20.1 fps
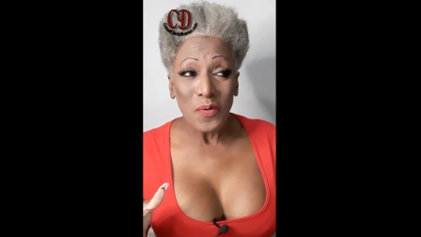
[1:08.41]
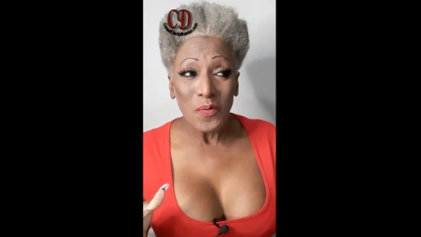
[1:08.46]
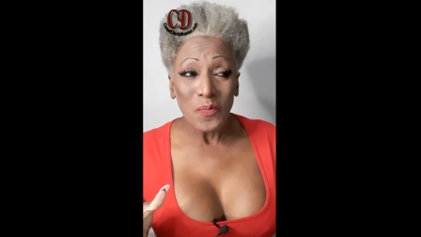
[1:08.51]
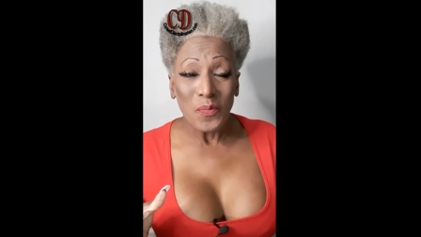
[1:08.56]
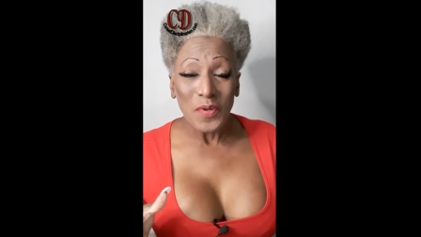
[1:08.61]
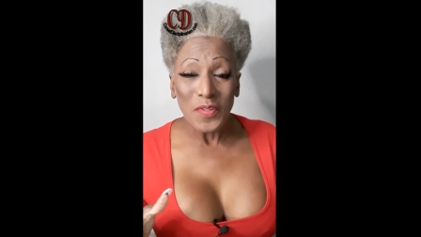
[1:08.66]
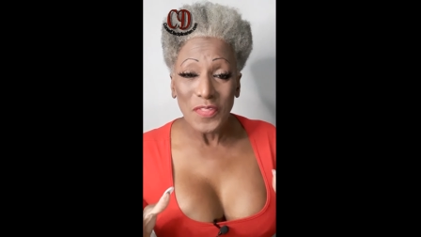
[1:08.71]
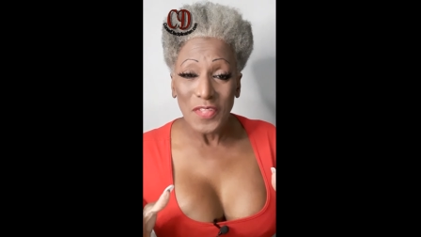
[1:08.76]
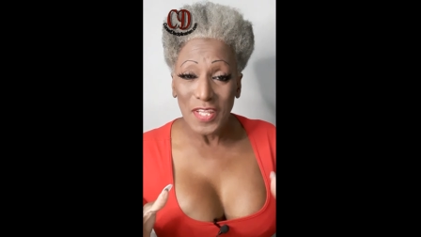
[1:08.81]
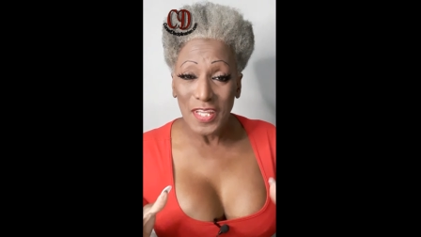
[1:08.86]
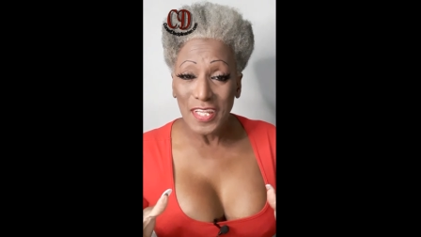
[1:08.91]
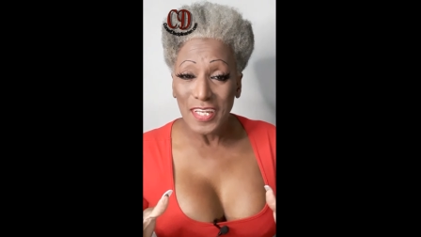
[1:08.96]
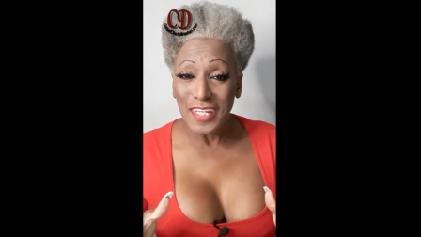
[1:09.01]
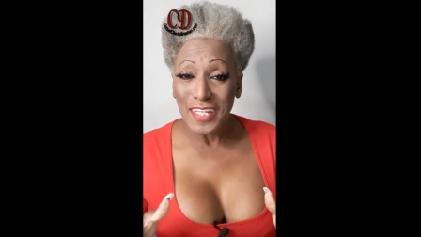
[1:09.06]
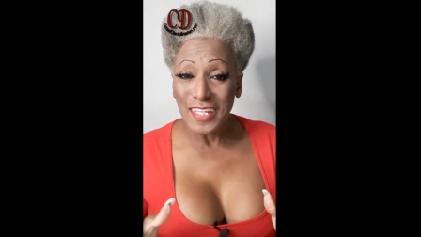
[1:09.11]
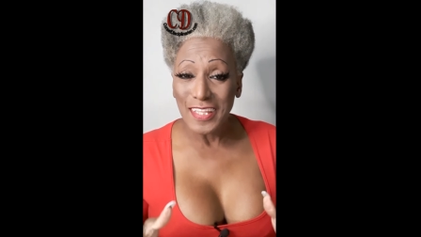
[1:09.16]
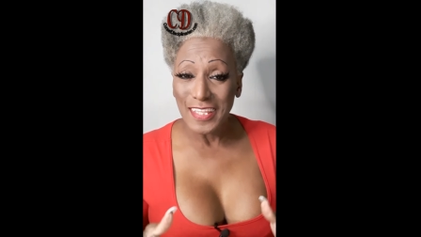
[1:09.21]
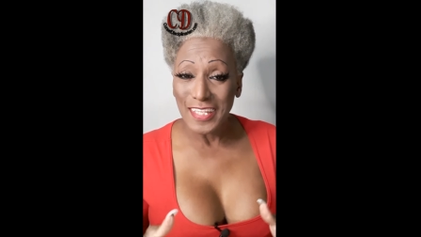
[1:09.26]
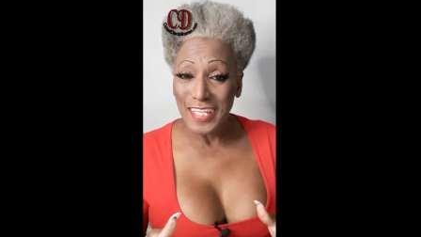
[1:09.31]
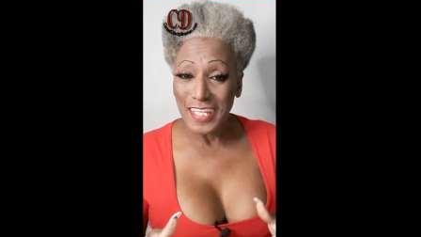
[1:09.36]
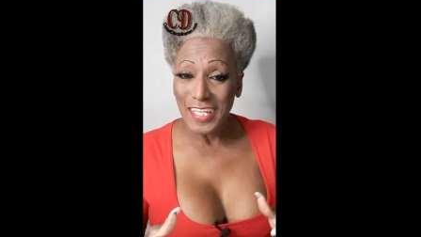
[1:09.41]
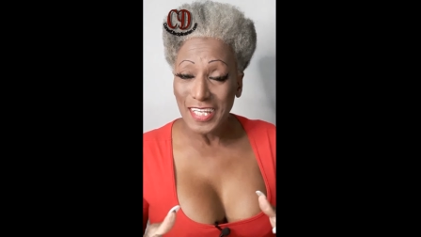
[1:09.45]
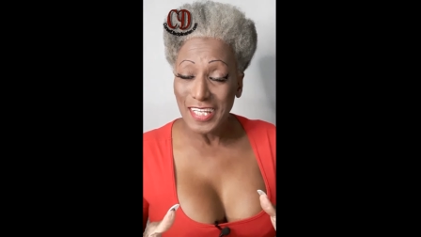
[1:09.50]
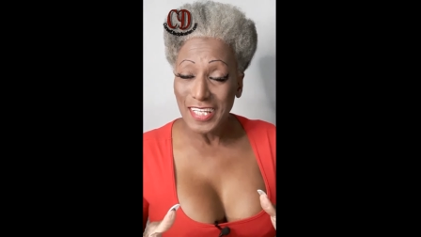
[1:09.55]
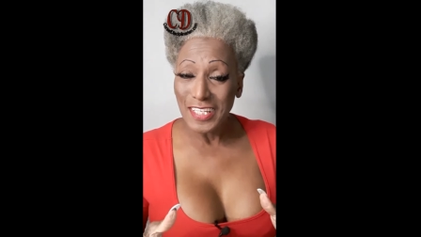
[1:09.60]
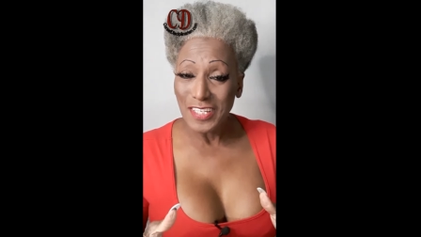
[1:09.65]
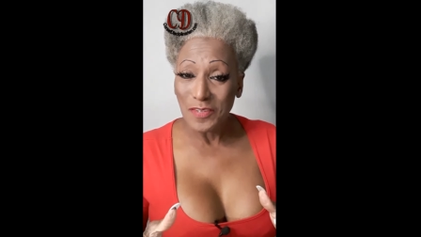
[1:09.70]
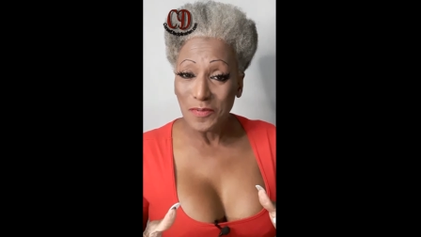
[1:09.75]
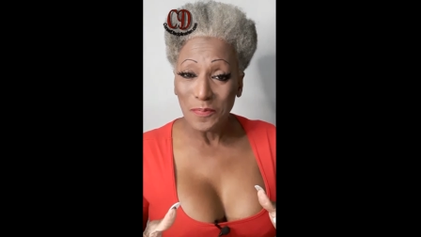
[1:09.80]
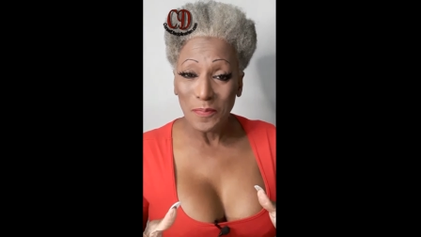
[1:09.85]
with
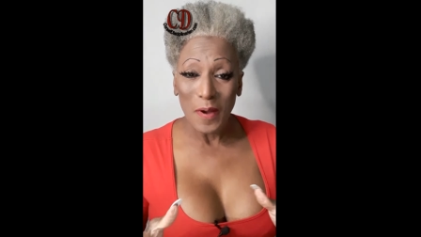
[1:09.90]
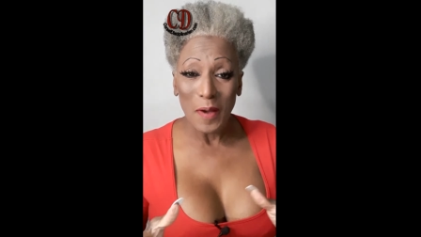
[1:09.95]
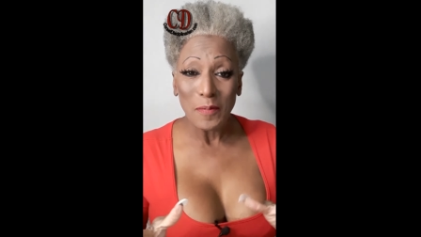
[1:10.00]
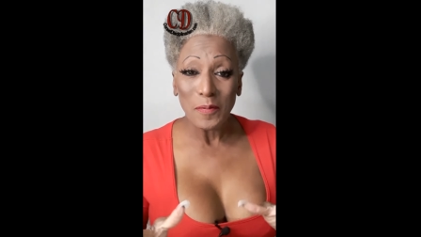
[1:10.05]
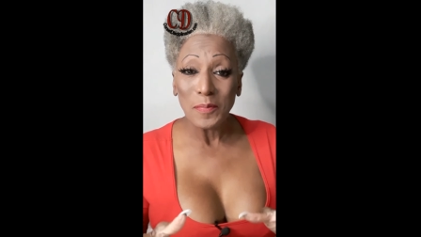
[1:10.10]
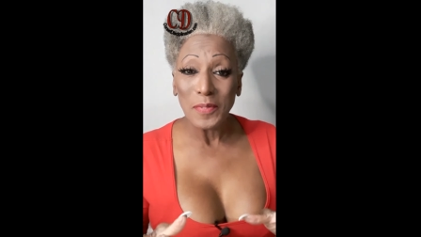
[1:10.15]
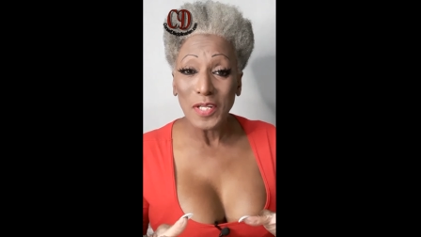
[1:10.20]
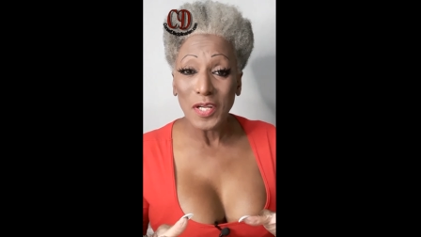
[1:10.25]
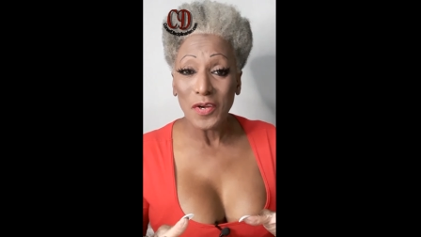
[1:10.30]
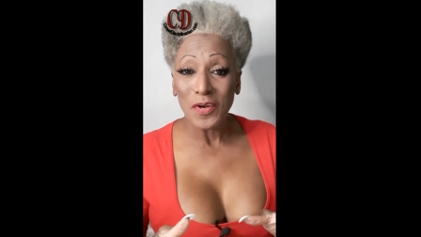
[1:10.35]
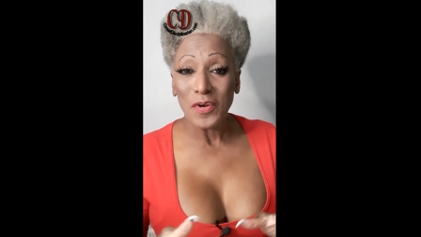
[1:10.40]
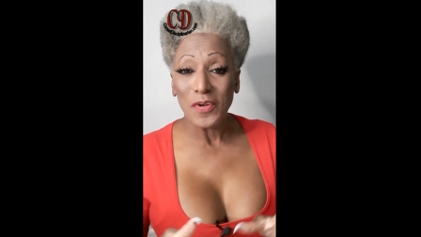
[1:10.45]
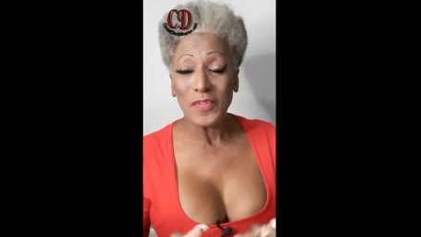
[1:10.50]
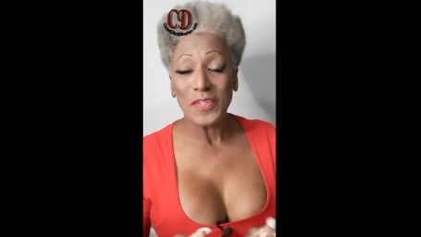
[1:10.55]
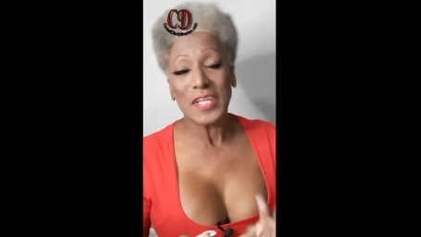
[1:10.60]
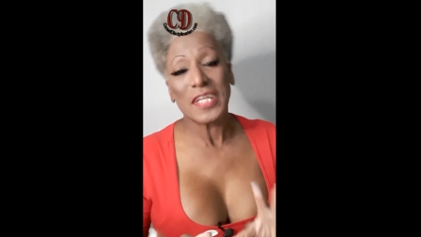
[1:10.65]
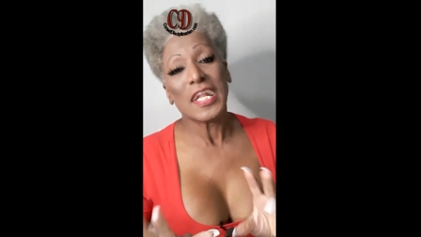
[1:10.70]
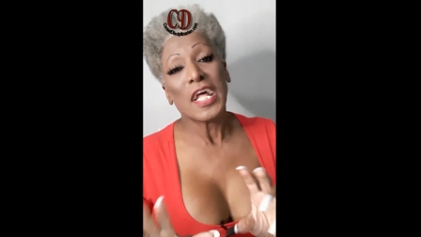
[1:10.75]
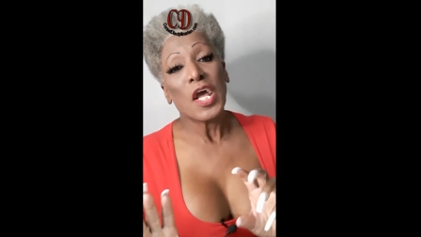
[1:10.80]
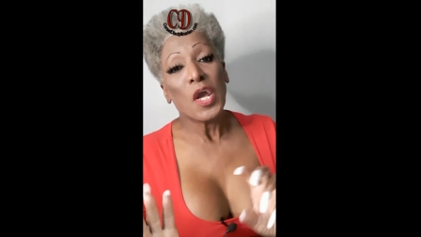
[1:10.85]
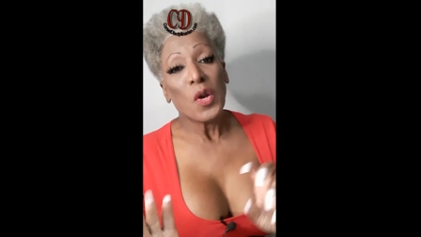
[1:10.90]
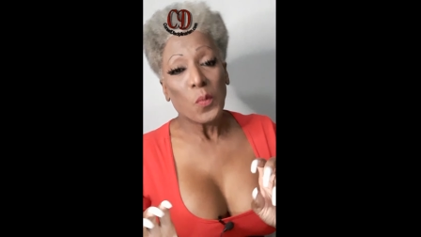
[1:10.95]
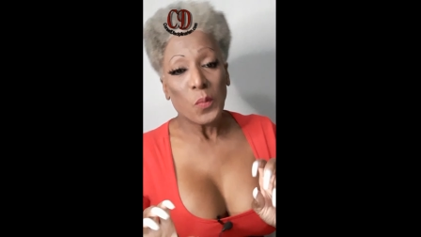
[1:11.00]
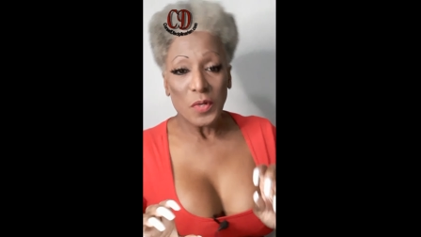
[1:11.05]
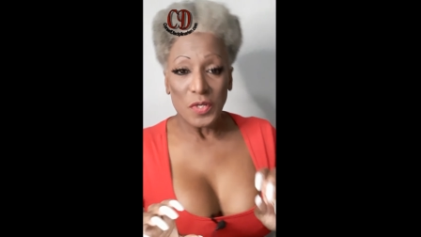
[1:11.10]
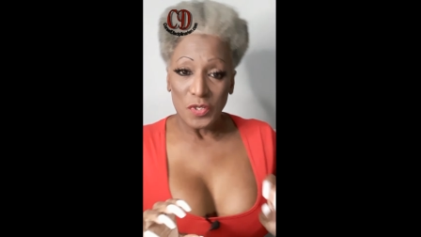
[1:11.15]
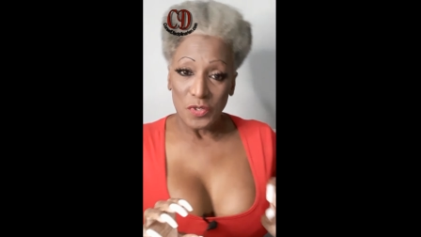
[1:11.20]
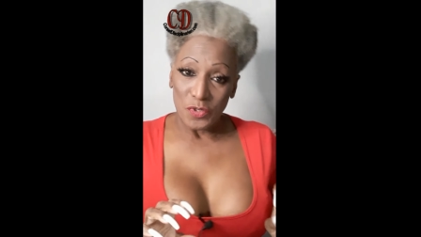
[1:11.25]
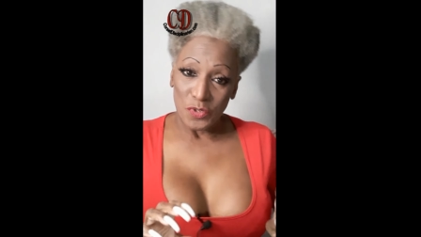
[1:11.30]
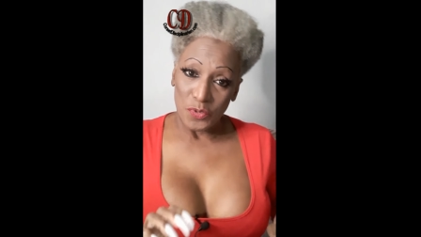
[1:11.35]
anything, you've probably heard that
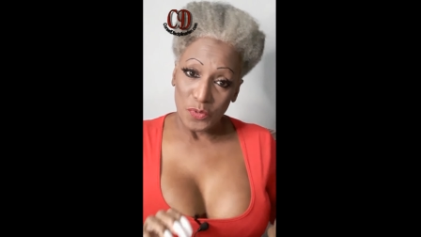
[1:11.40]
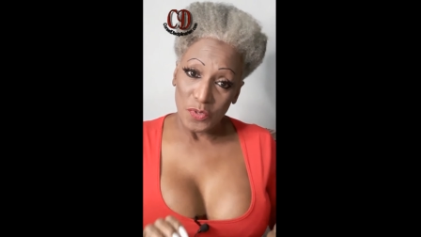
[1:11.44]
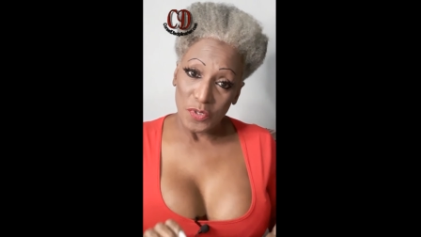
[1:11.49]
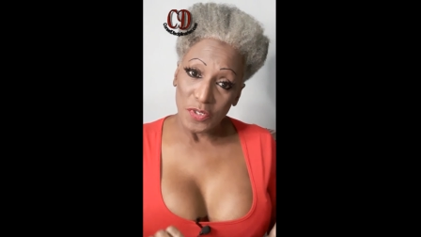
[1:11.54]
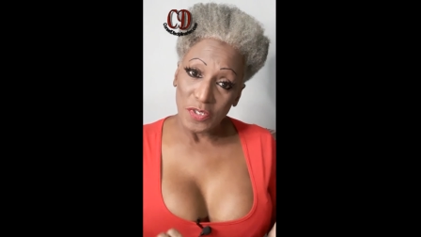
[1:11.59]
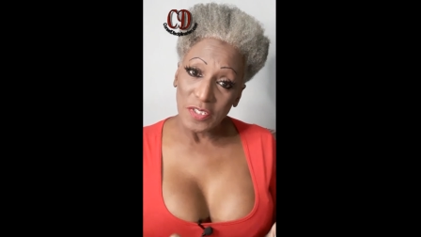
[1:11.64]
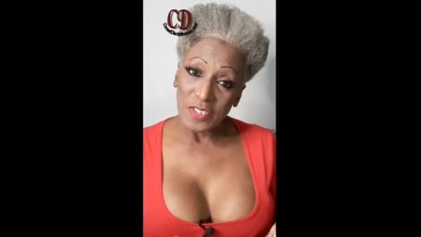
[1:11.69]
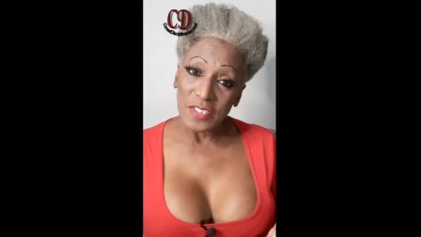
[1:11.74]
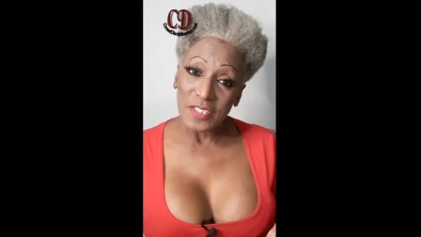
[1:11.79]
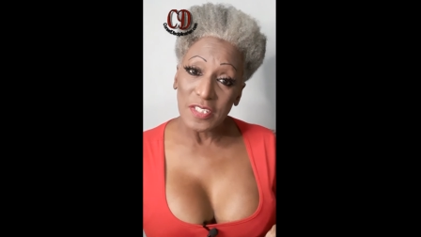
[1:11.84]
when you do your